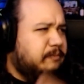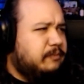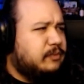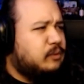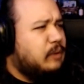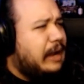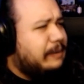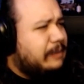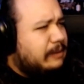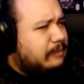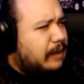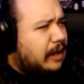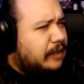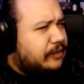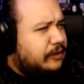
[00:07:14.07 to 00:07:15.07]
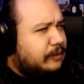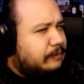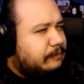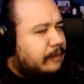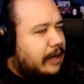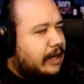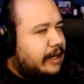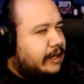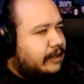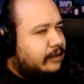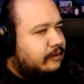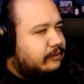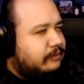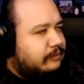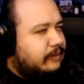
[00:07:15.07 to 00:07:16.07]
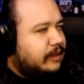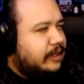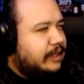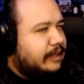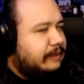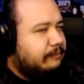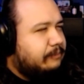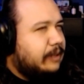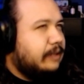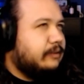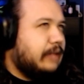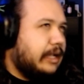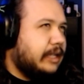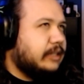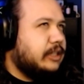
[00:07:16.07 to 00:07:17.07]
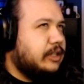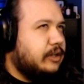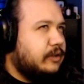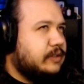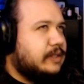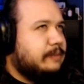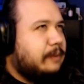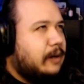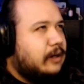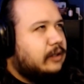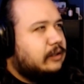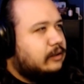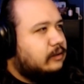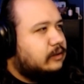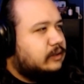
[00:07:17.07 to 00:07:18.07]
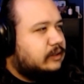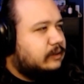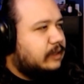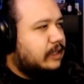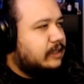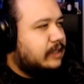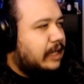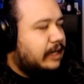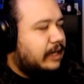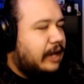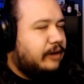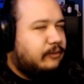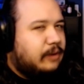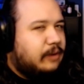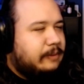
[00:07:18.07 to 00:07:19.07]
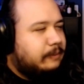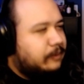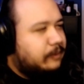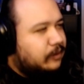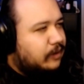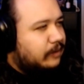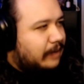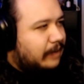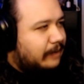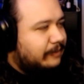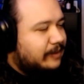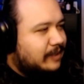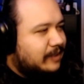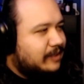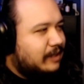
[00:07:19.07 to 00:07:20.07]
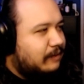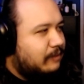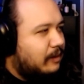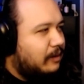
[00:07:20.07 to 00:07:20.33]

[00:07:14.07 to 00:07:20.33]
why be bothered by it but i get the nosy part because like i don't want people knowing my business i'm